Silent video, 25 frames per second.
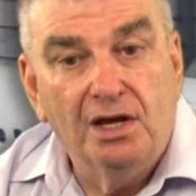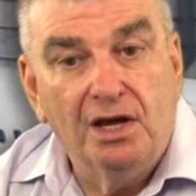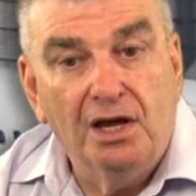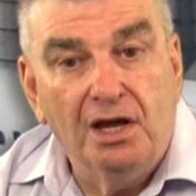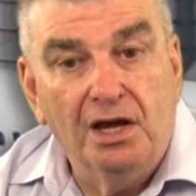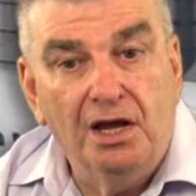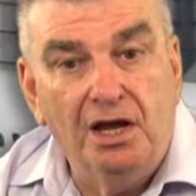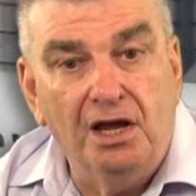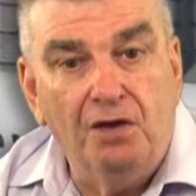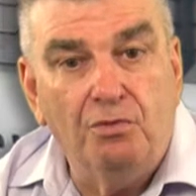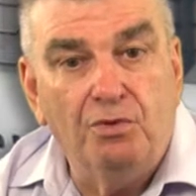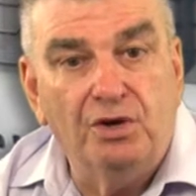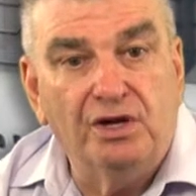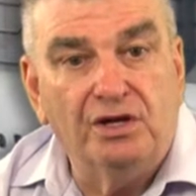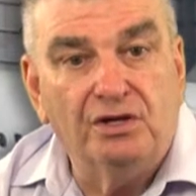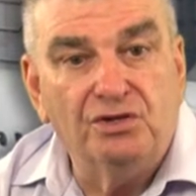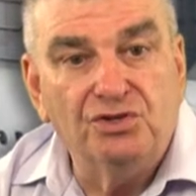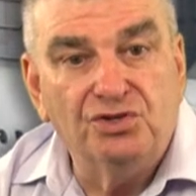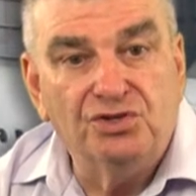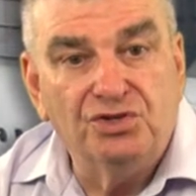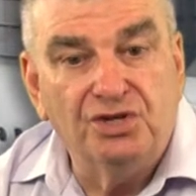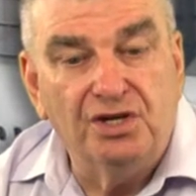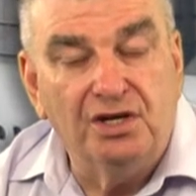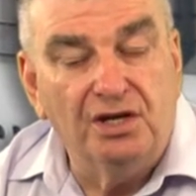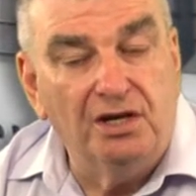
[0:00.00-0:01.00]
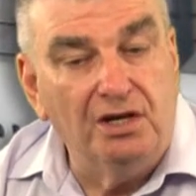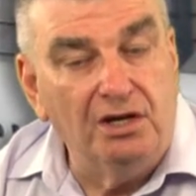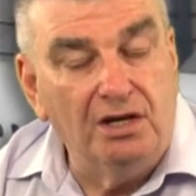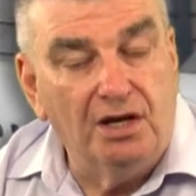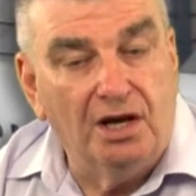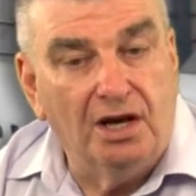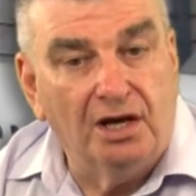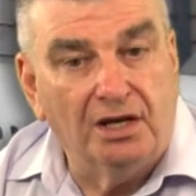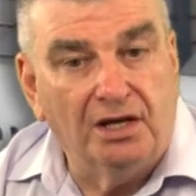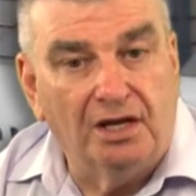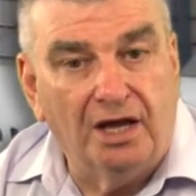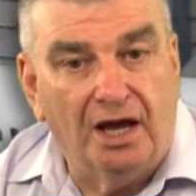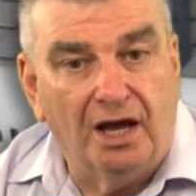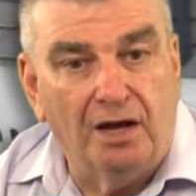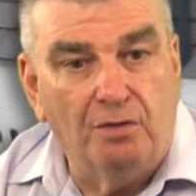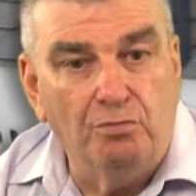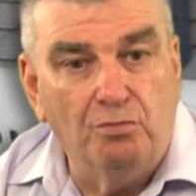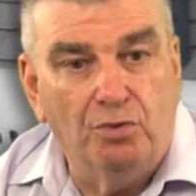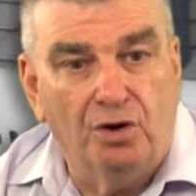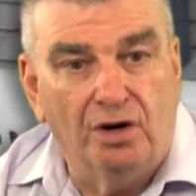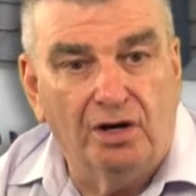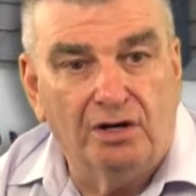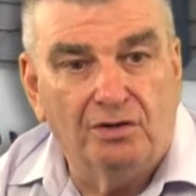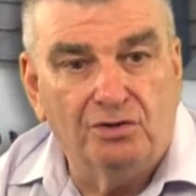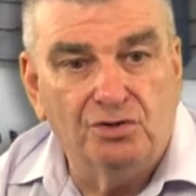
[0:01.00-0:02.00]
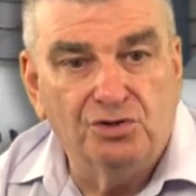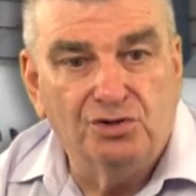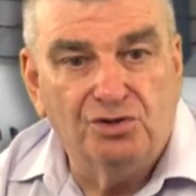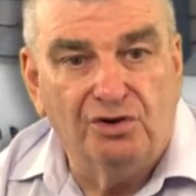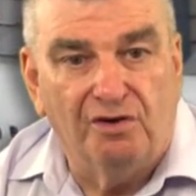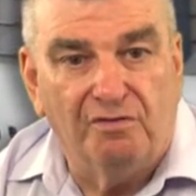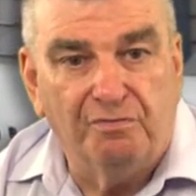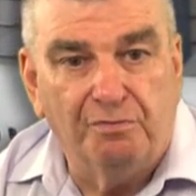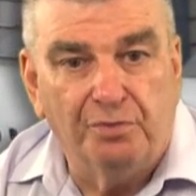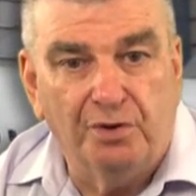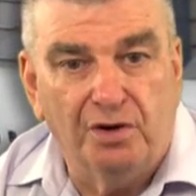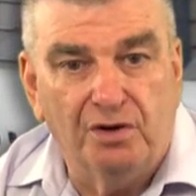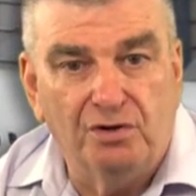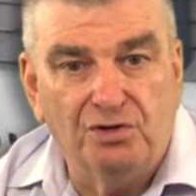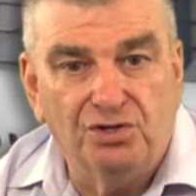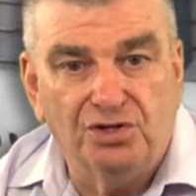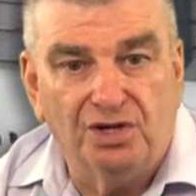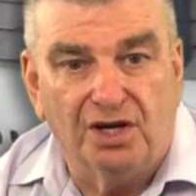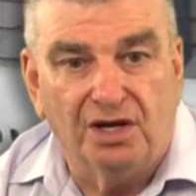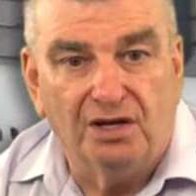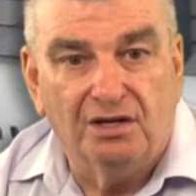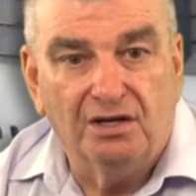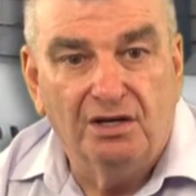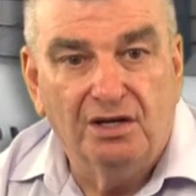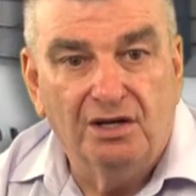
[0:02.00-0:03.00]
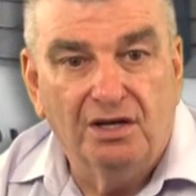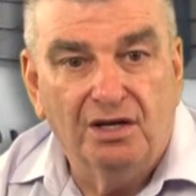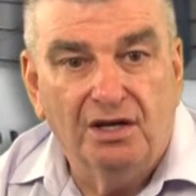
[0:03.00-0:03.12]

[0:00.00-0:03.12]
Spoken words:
Here we can see again Microsoft Project,